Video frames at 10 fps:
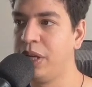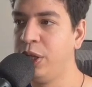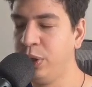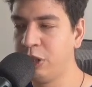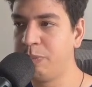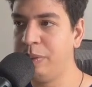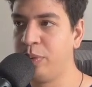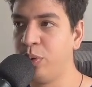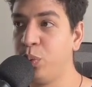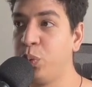
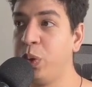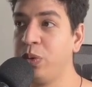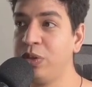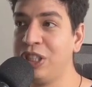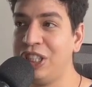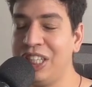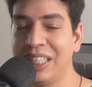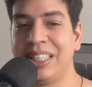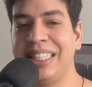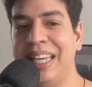useMemo will just
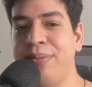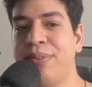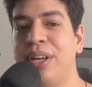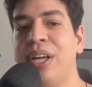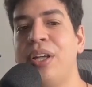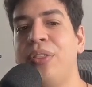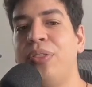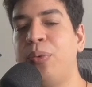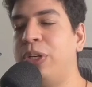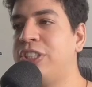save
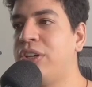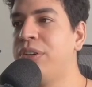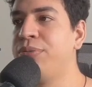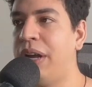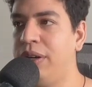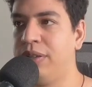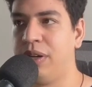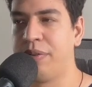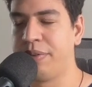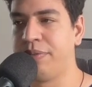the return value
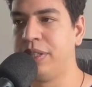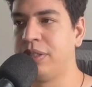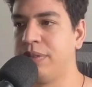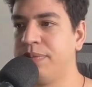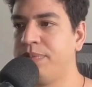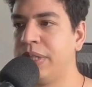of the function.